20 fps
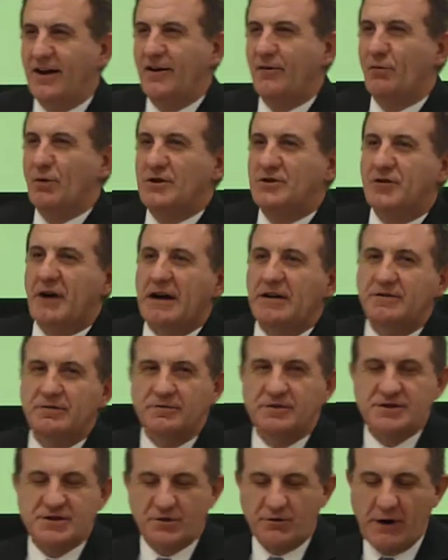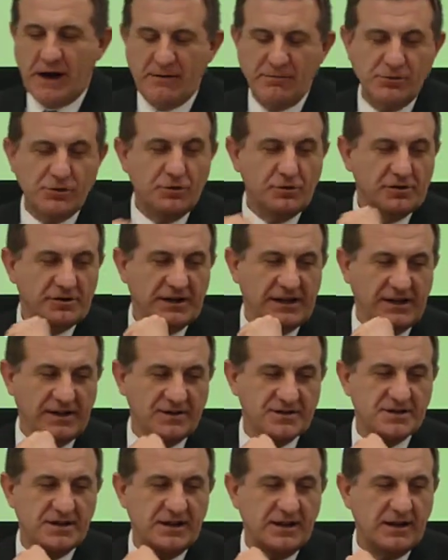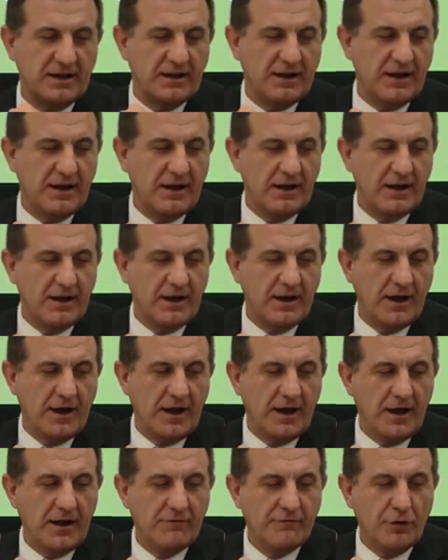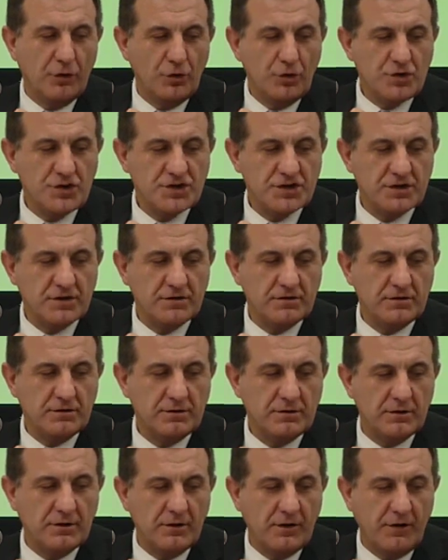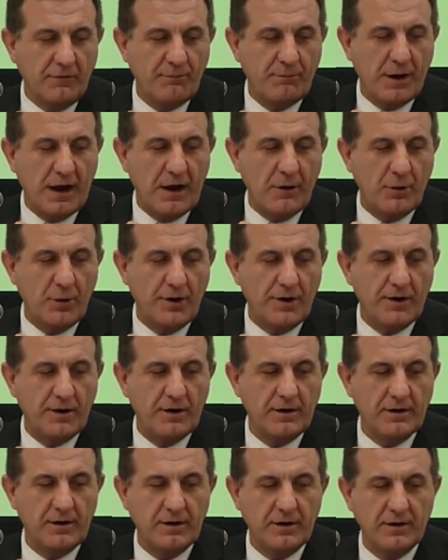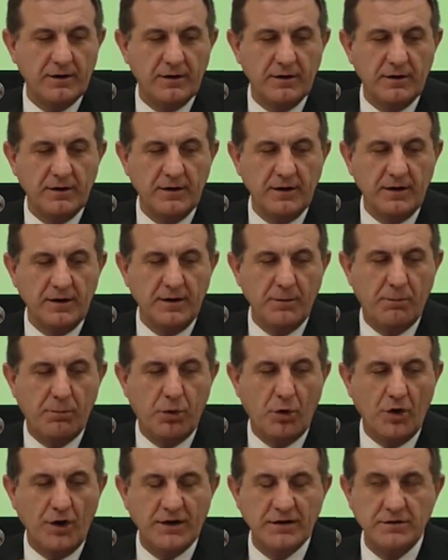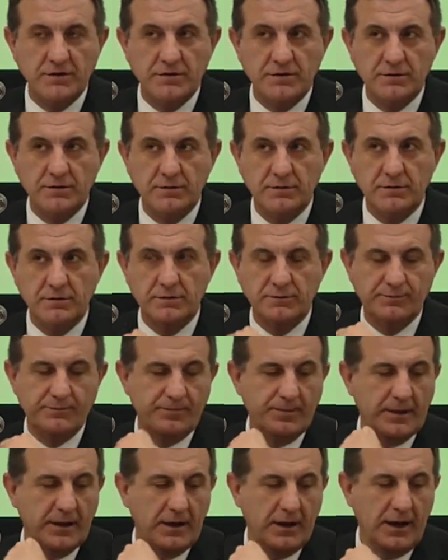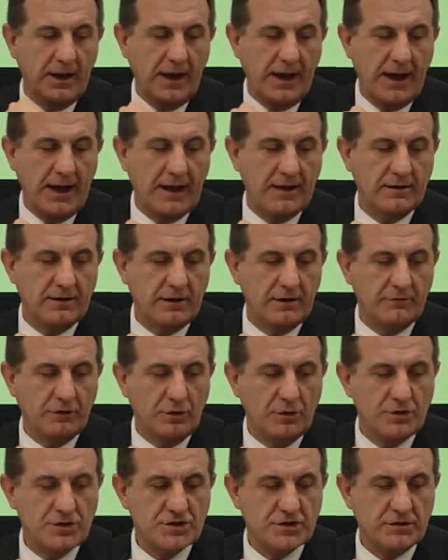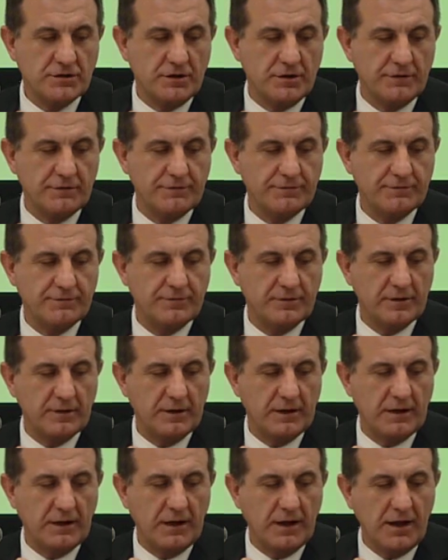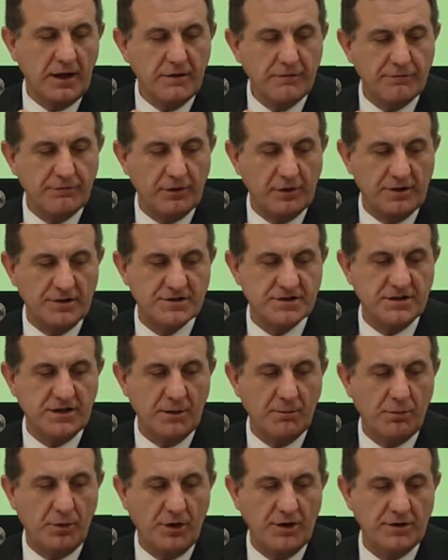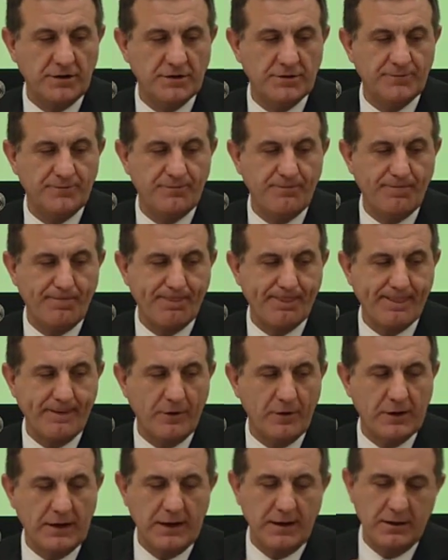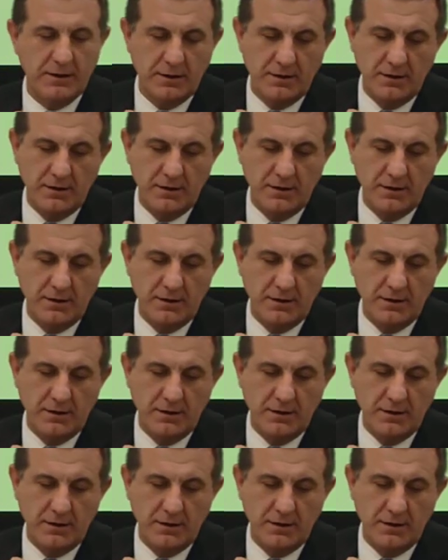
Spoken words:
We try to describe two things. The evolution of power in a point and evolution of influence in a point. Okay?